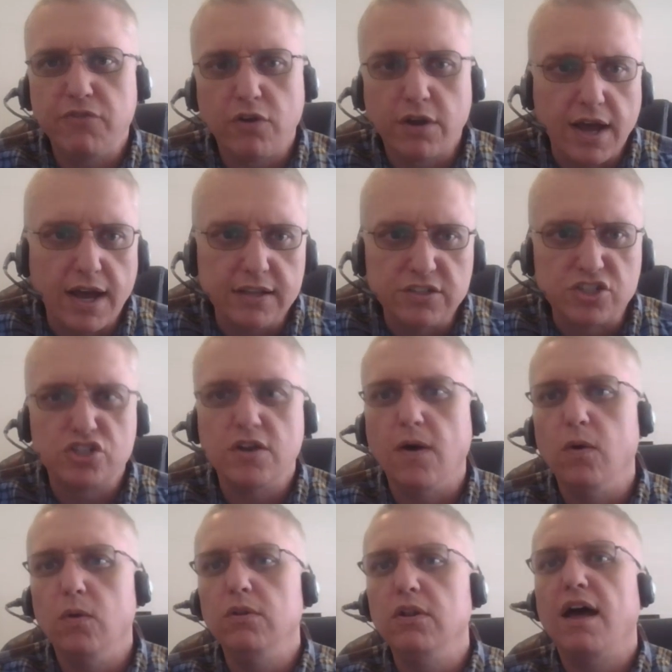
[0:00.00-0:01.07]
for God
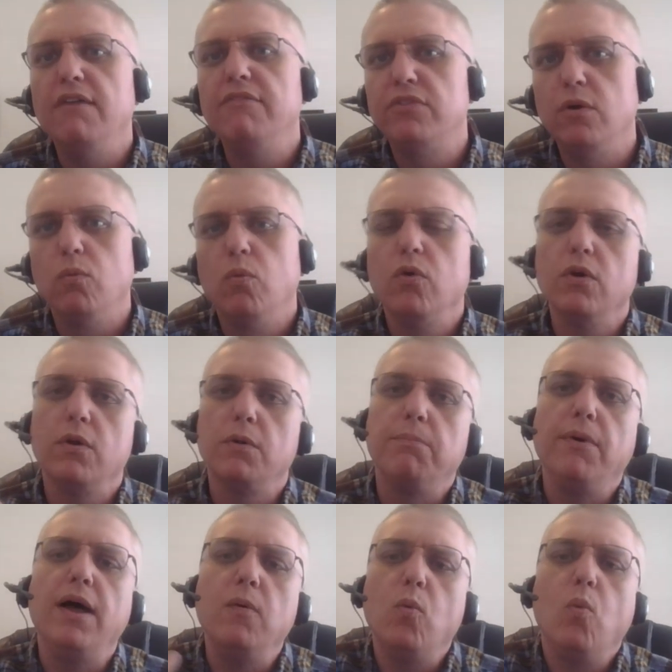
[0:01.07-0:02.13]
so loved the world.
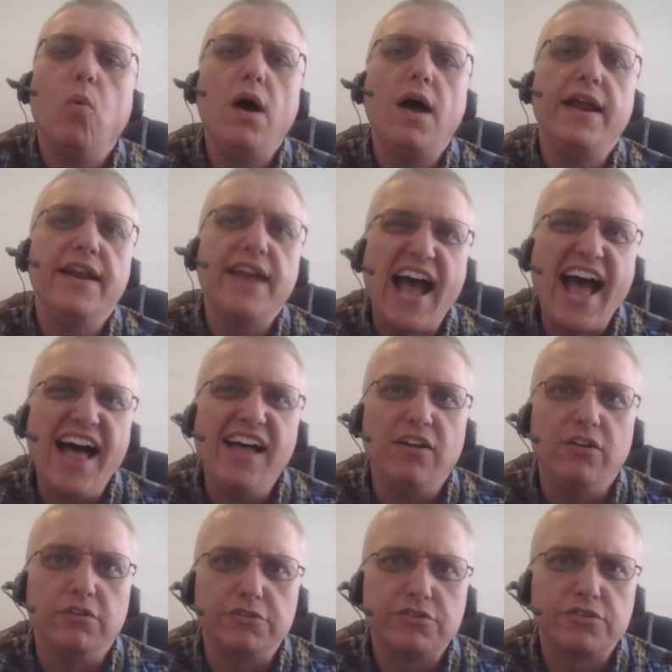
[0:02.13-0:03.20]
But what
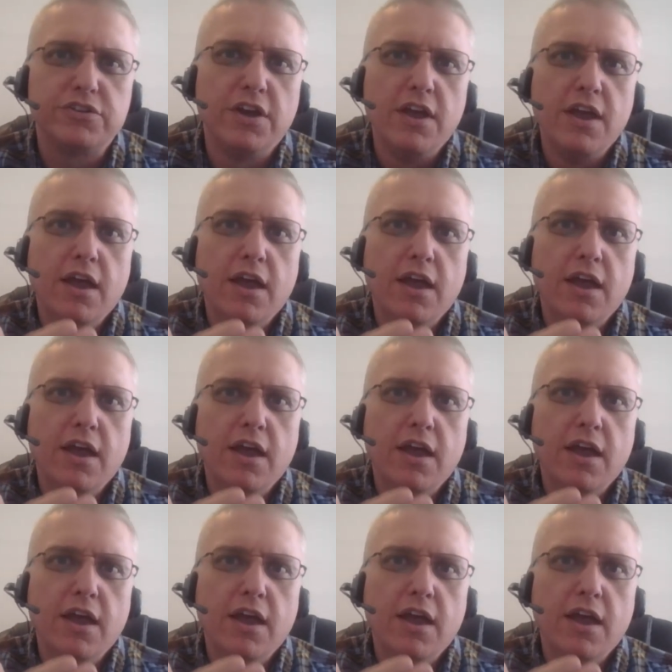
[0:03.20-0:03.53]
else?